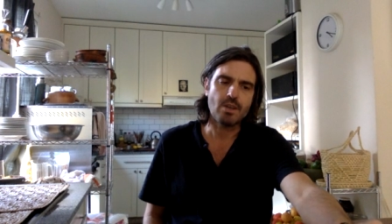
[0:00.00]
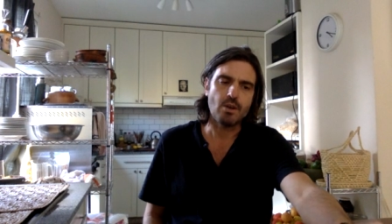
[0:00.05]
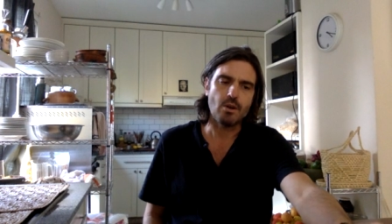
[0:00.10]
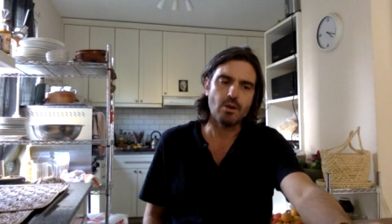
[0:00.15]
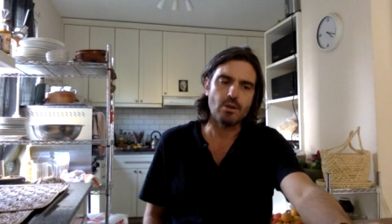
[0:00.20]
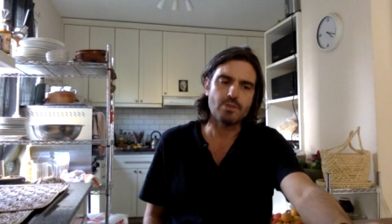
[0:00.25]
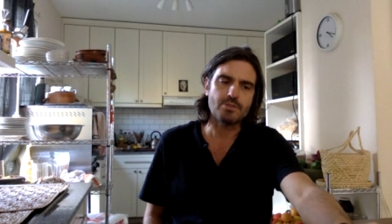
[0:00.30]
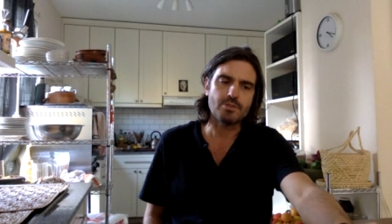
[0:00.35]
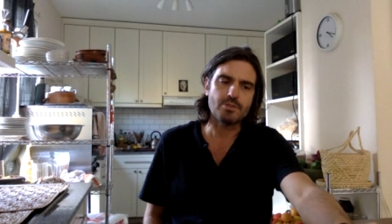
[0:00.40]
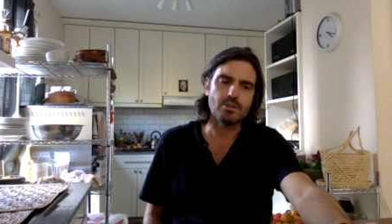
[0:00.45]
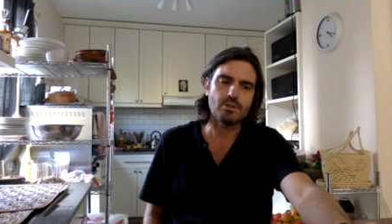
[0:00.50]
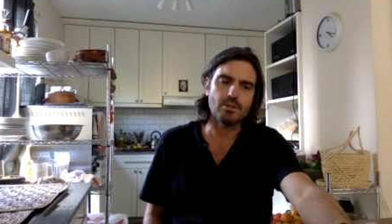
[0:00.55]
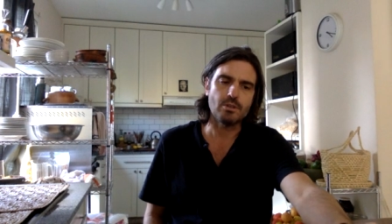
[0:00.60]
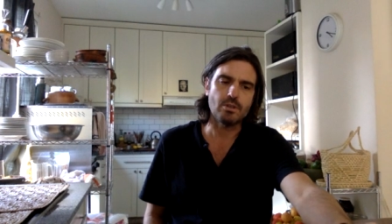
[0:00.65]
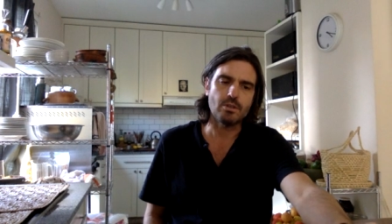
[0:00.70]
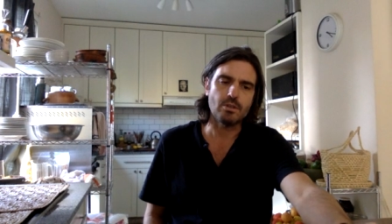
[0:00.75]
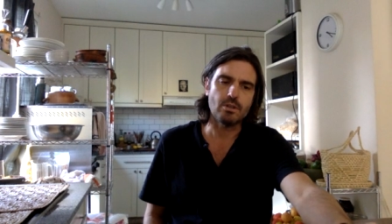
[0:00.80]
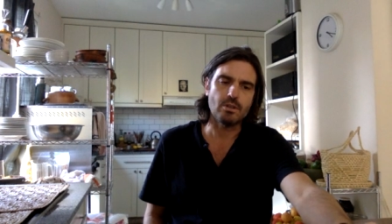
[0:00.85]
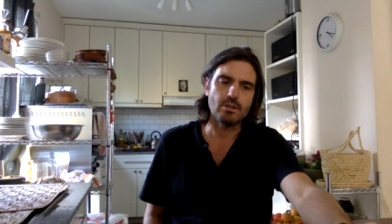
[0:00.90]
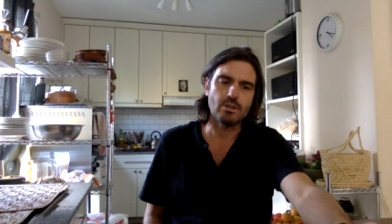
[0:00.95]

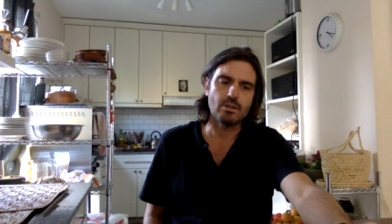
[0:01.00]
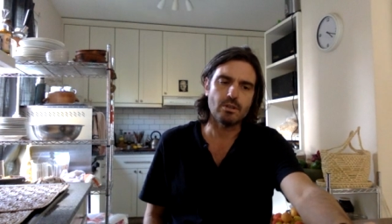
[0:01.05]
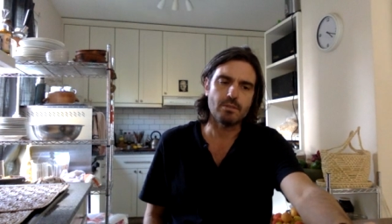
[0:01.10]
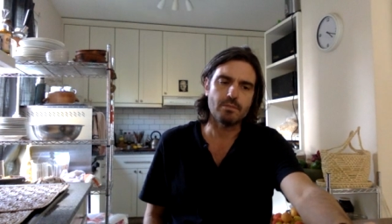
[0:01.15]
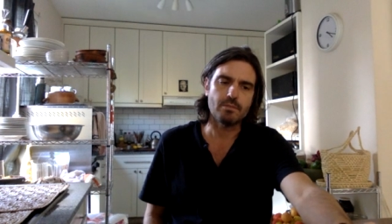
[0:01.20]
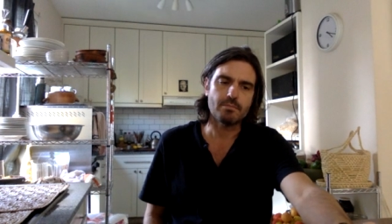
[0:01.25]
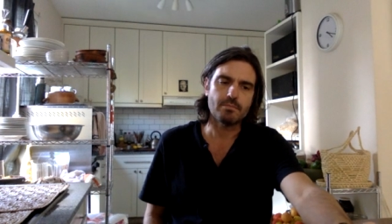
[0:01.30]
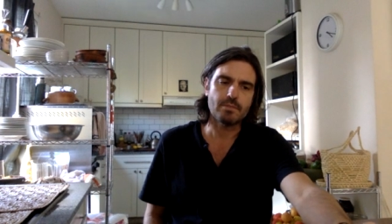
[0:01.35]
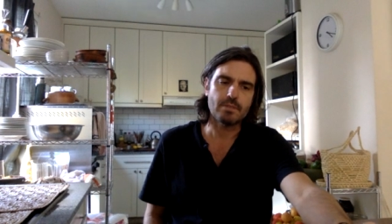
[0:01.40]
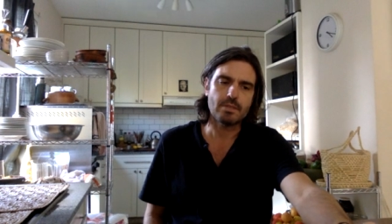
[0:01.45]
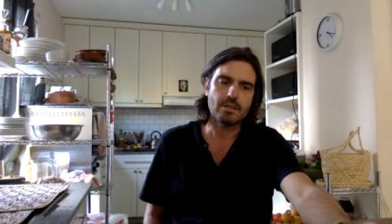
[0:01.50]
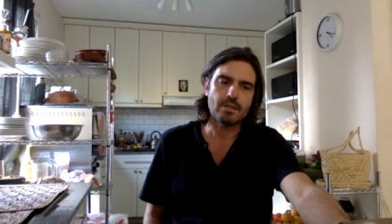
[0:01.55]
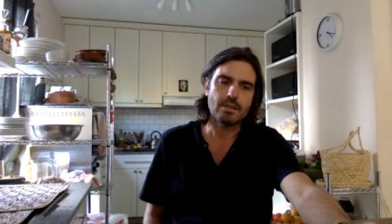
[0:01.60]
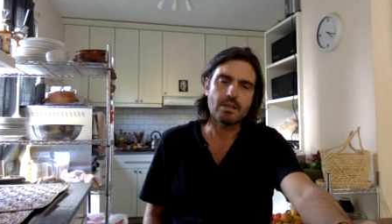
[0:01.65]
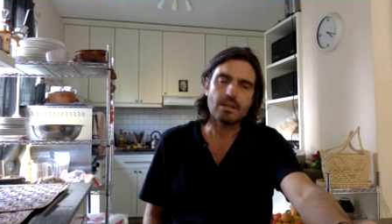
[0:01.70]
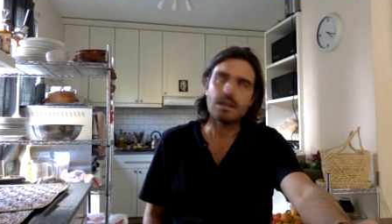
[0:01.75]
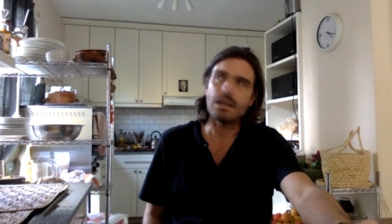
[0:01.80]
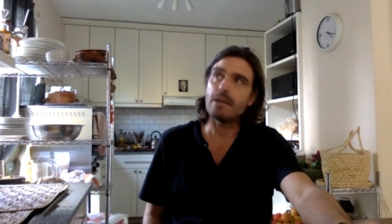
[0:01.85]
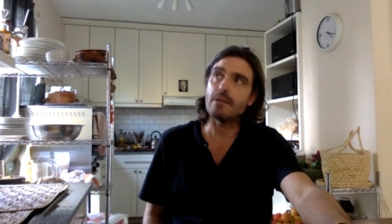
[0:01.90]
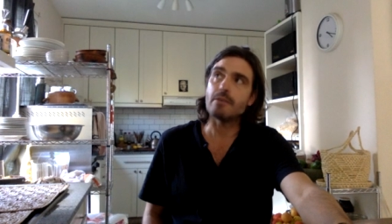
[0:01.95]
also
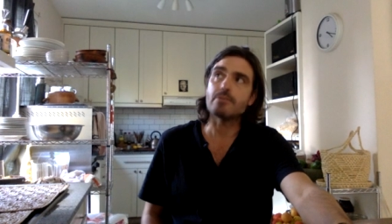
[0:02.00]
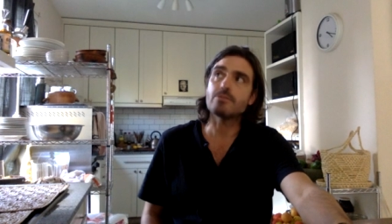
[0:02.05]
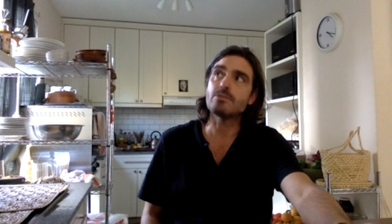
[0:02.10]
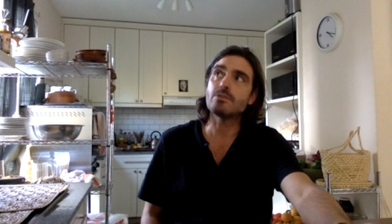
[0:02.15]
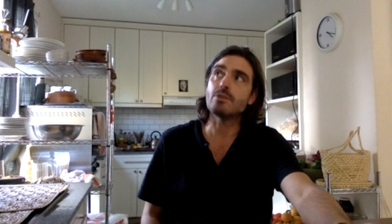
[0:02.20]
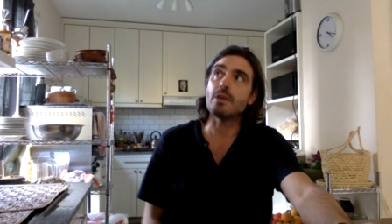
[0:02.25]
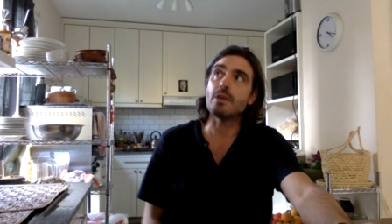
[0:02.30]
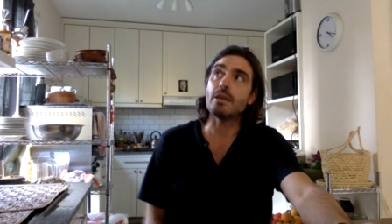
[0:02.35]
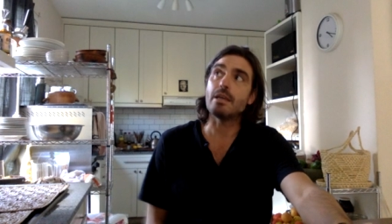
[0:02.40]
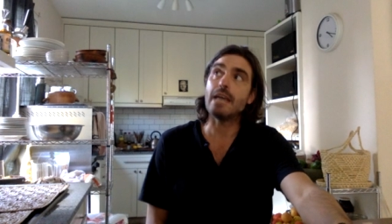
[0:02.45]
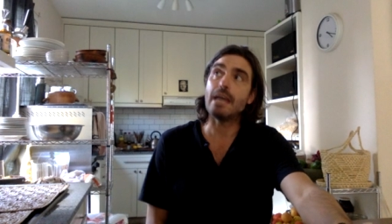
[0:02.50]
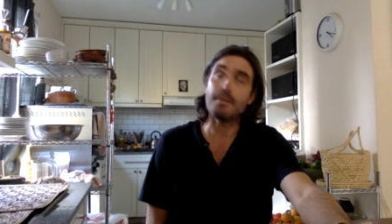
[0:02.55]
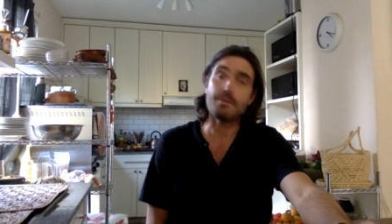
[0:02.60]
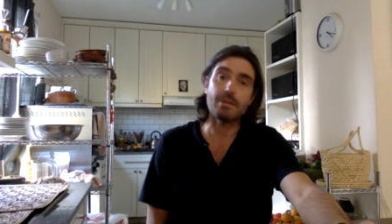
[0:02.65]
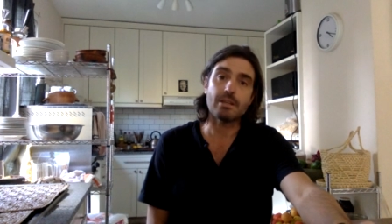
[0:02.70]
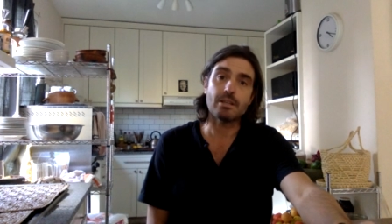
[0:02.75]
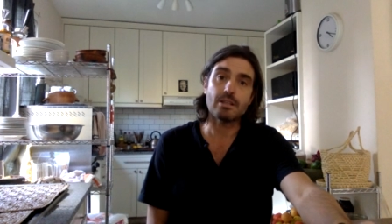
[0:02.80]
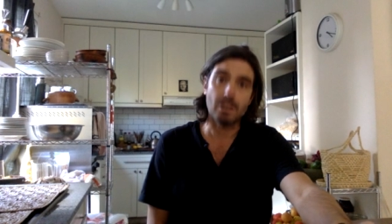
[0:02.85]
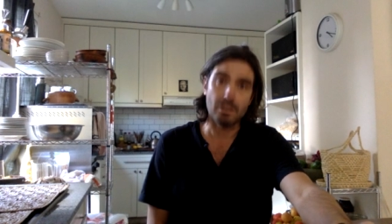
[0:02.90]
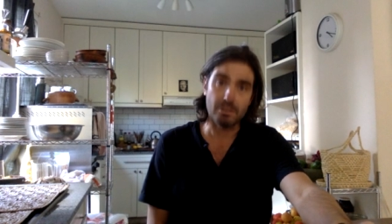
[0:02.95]
Gabriel
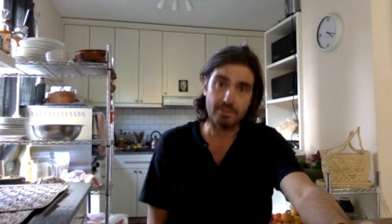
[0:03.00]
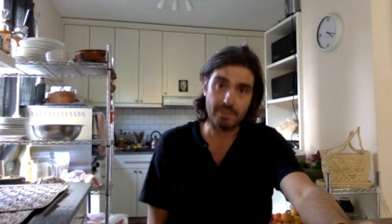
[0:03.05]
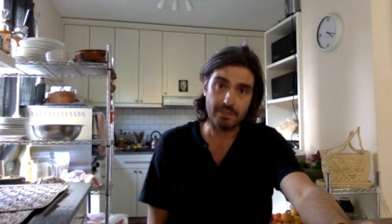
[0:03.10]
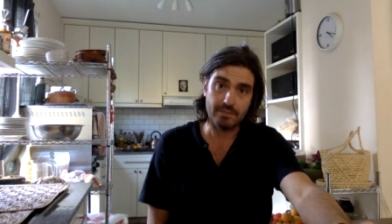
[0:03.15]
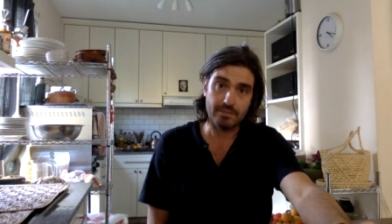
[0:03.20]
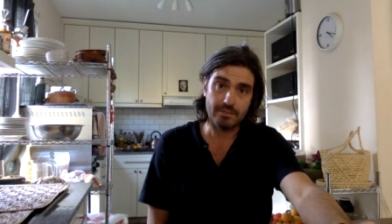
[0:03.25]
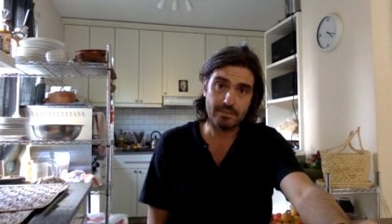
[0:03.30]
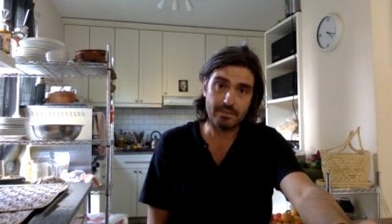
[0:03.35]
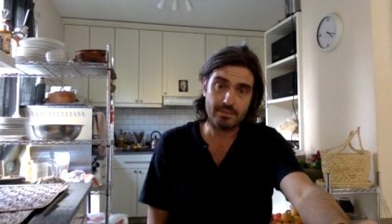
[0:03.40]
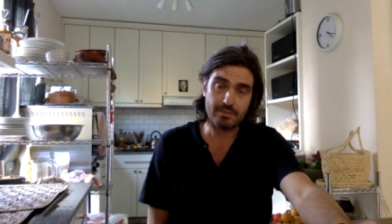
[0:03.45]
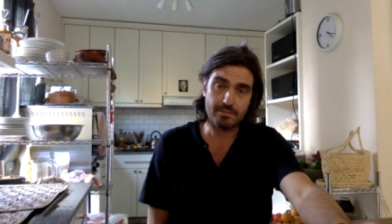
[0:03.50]
uh, Cousens,